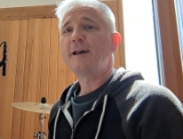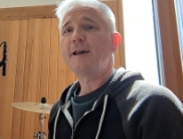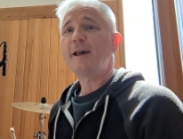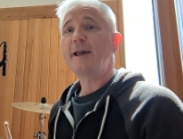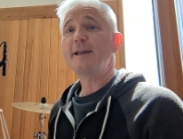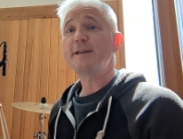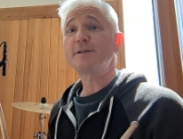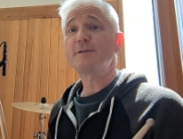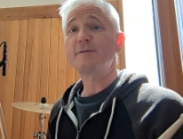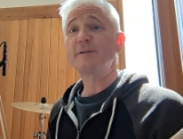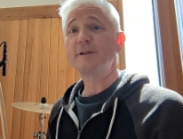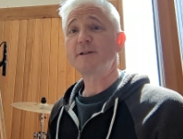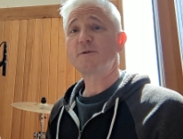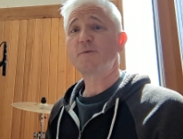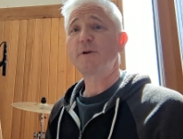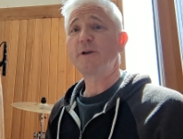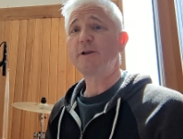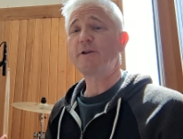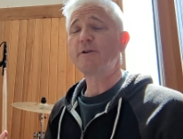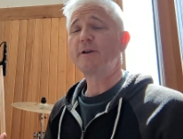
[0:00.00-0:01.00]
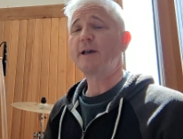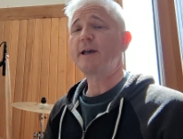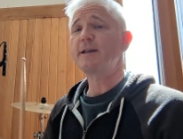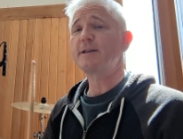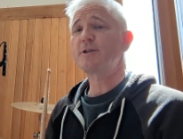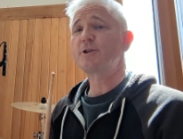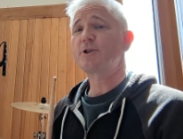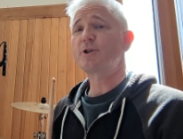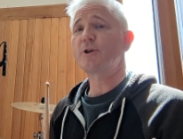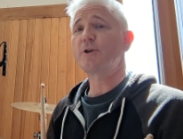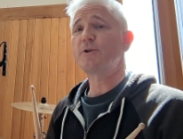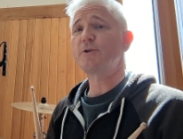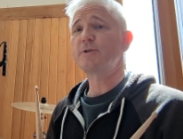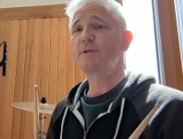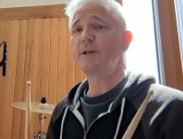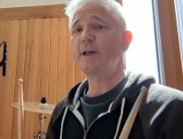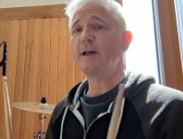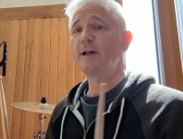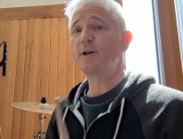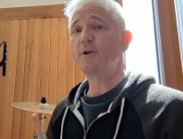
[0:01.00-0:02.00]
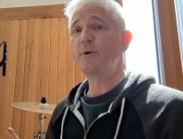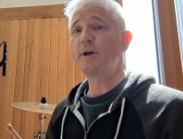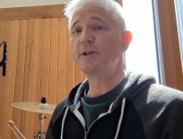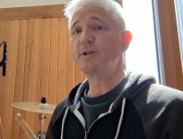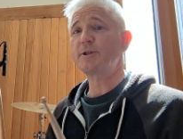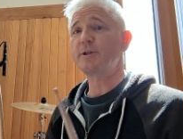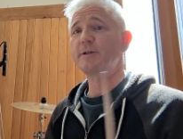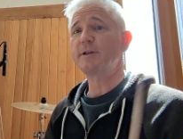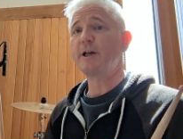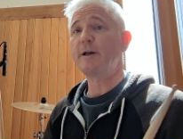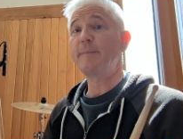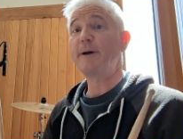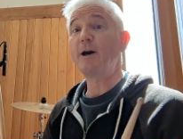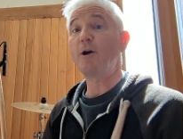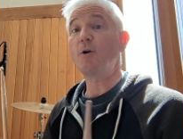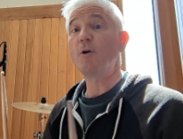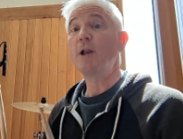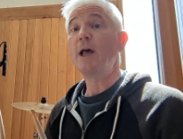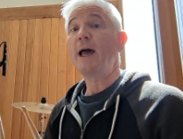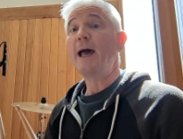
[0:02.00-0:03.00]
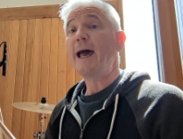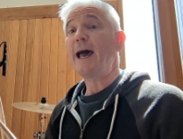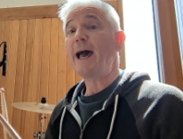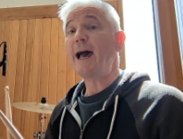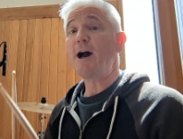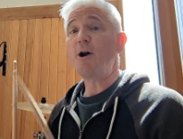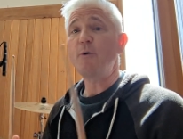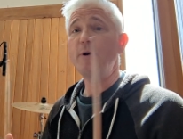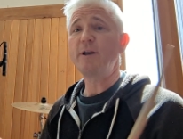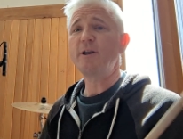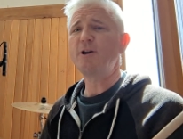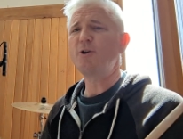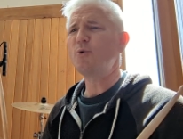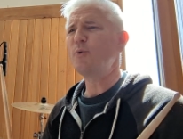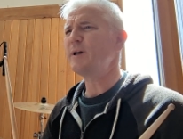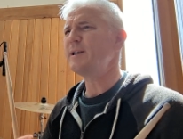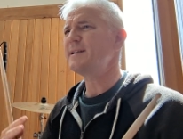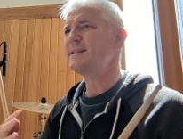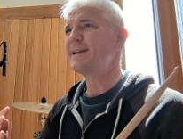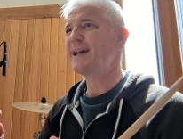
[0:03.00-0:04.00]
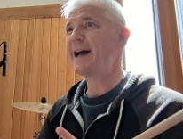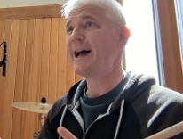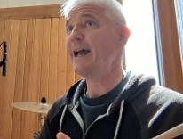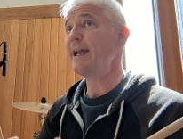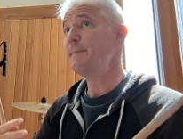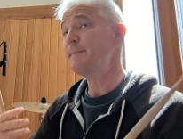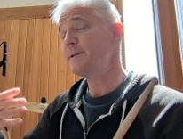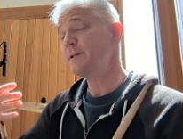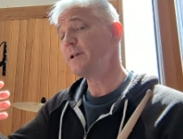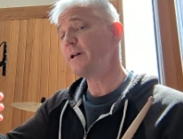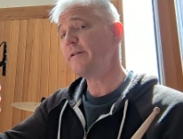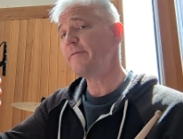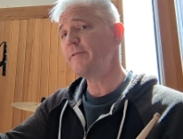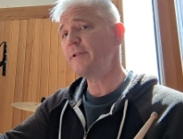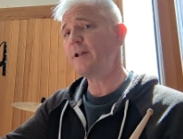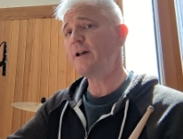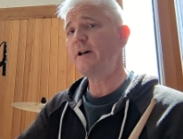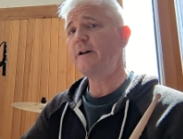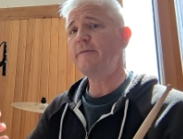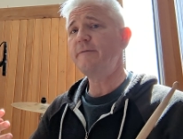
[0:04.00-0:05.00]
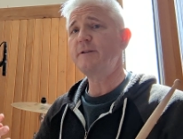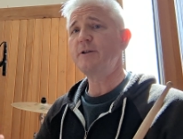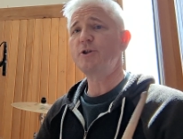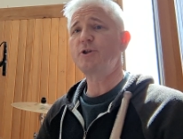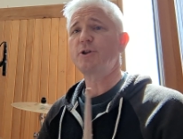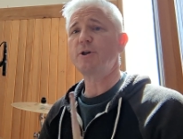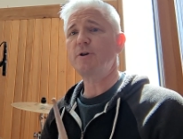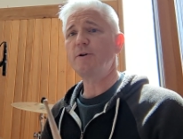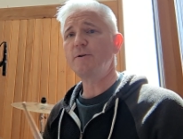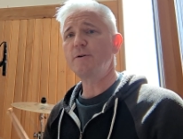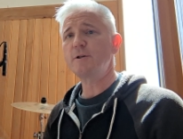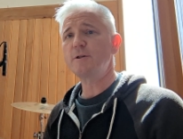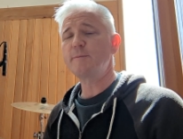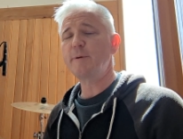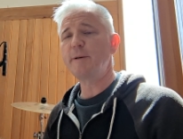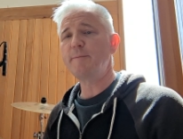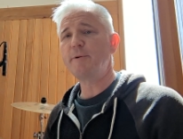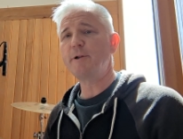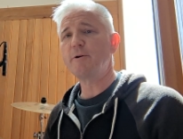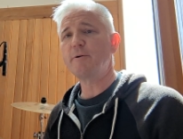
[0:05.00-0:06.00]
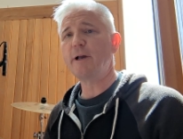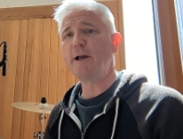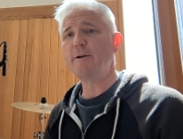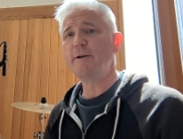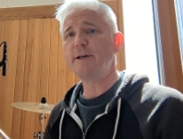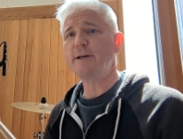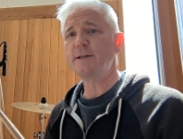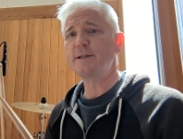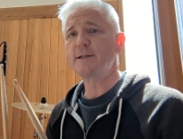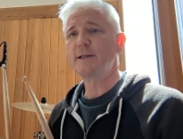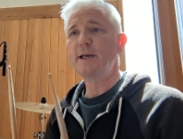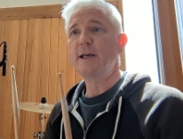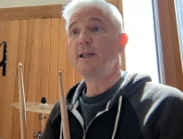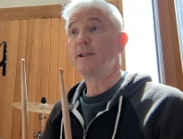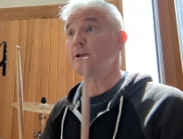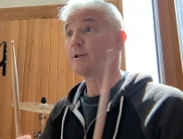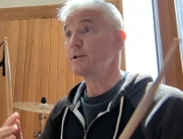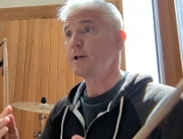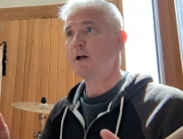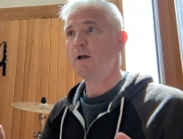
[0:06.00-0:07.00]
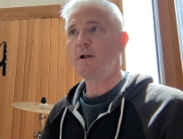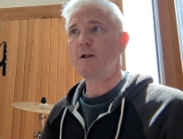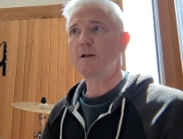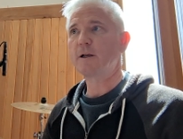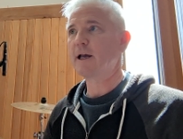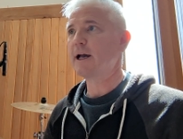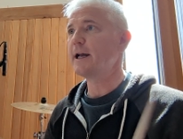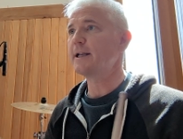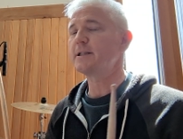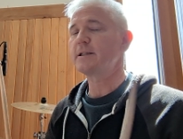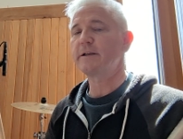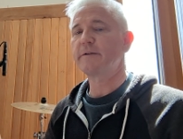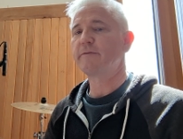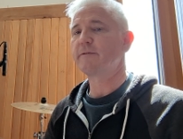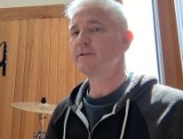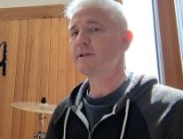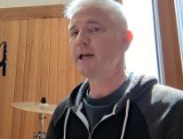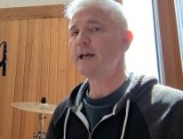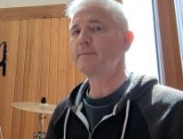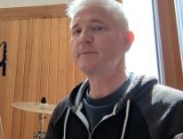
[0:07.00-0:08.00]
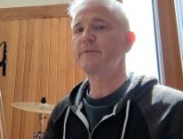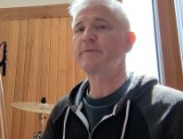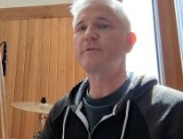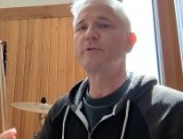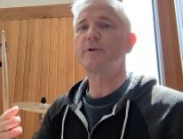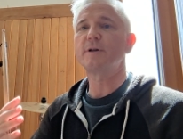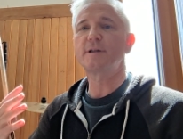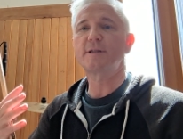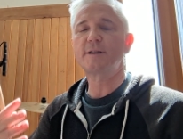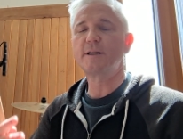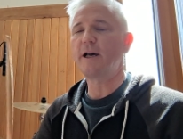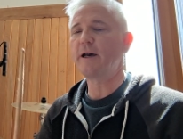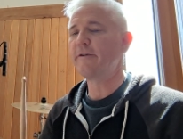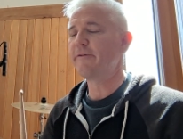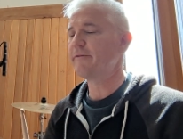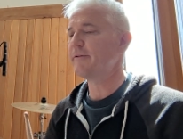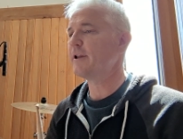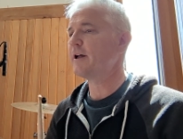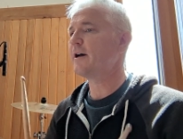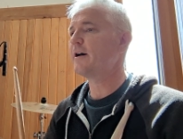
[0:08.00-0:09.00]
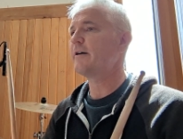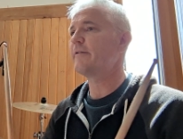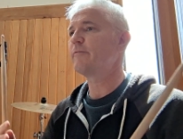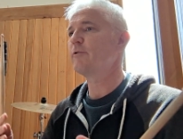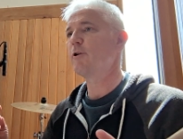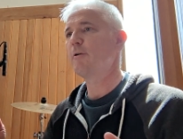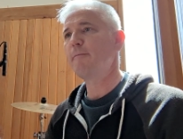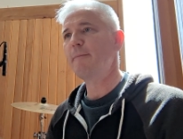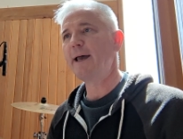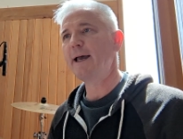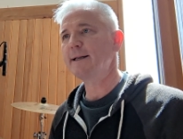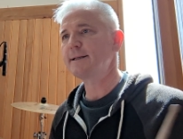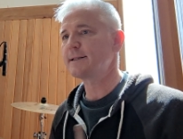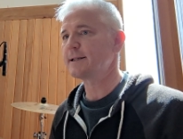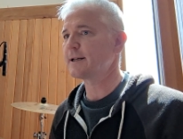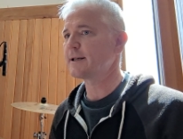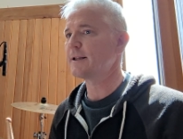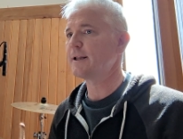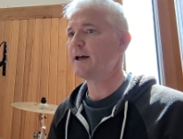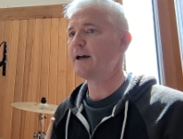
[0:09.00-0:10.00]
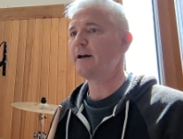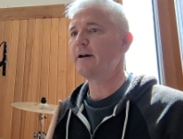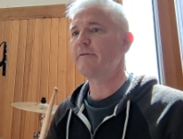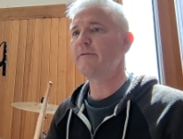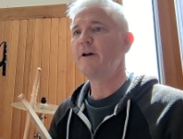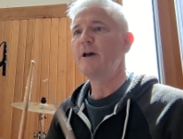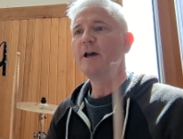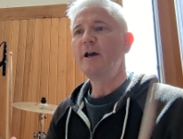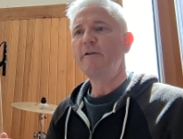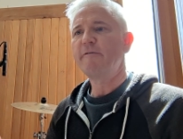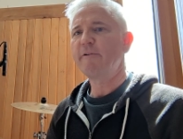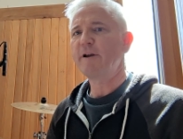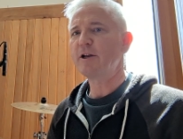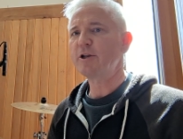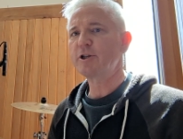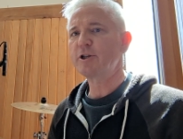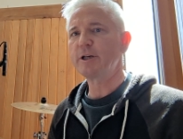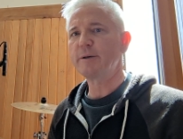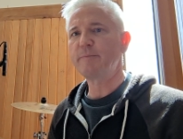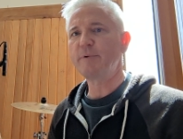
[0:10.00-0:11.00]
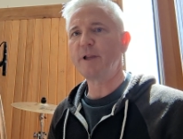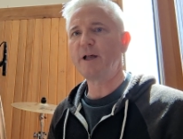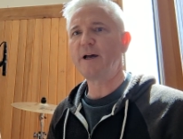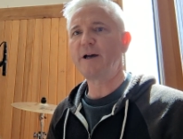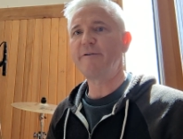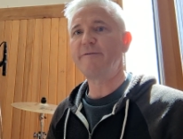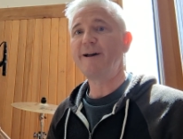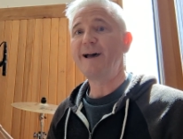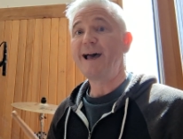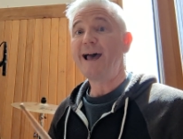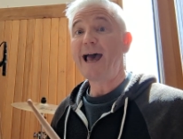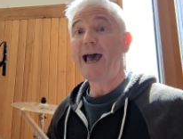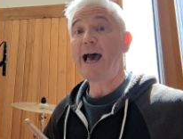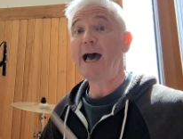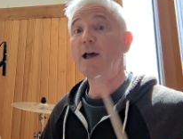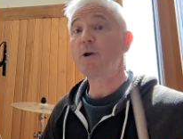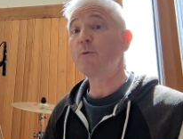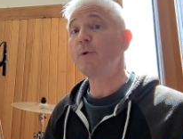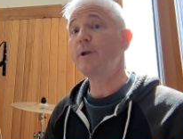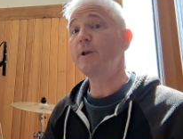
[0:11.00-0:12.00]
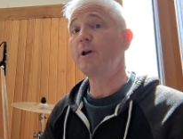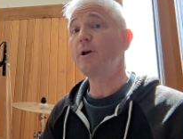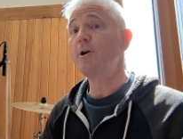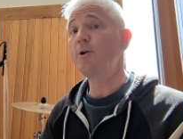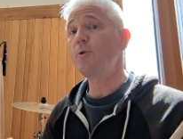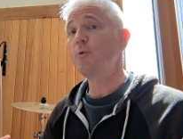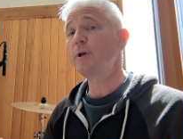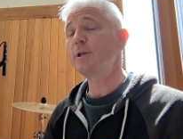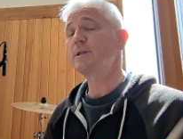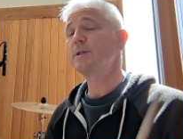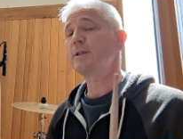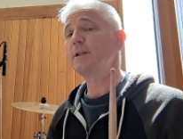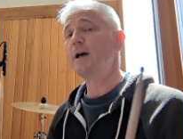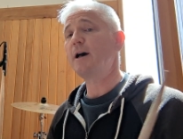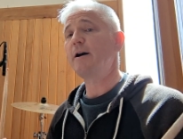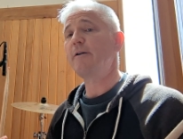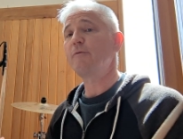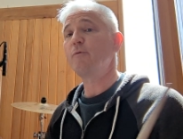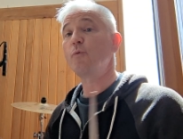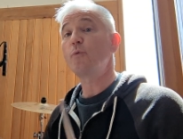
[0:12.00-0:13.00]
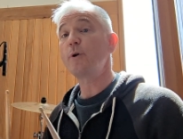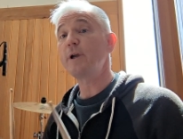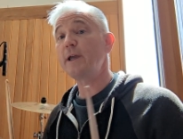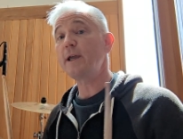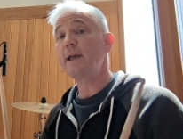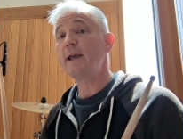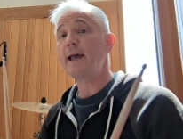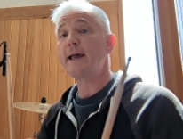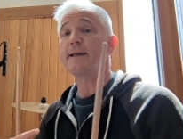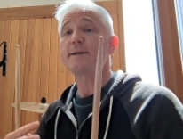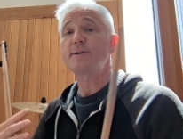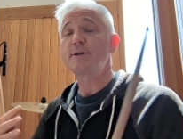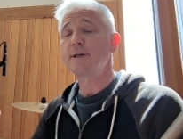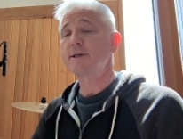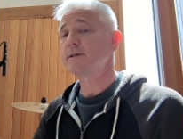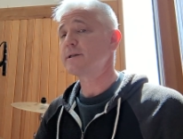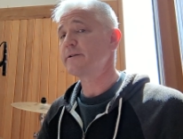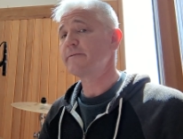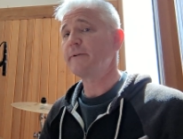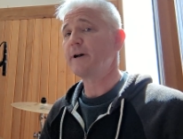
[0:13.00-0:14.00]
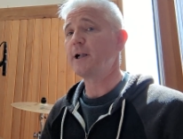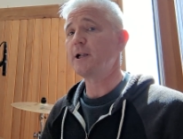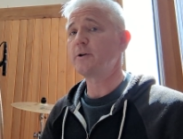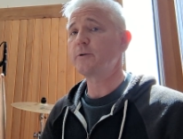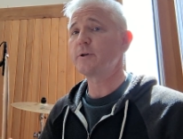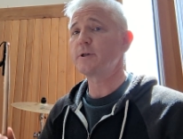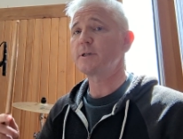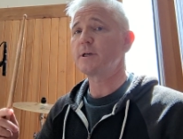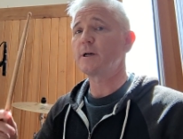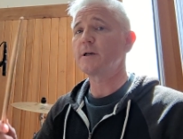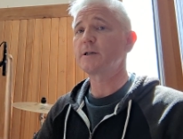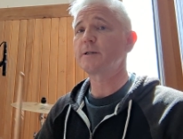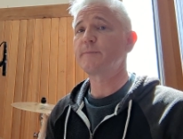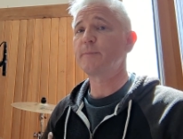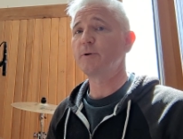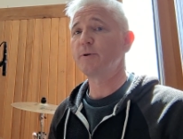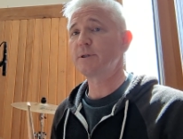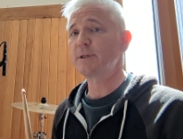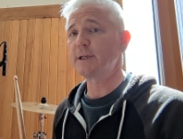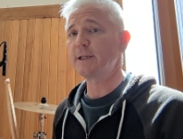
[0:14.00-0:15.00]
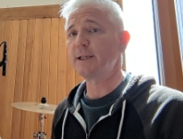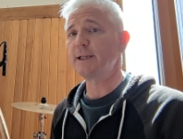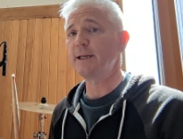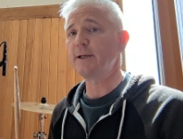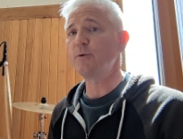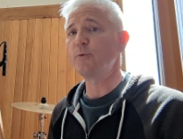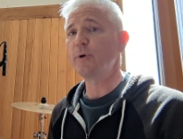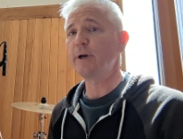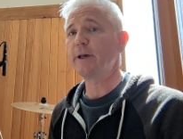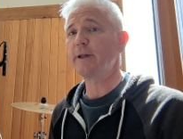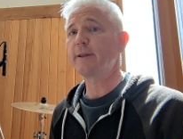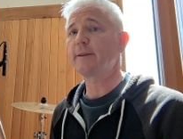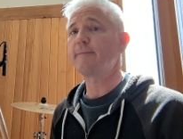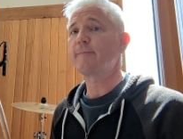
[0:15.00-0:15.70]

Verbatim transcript: Hey, so this week you guys chose a question about how we know what types of love to show those people around us. There's all kinds of different types, of course tough love, romantic love, friendship love. How do we know which love we as Jesus followers are supposed to lead with?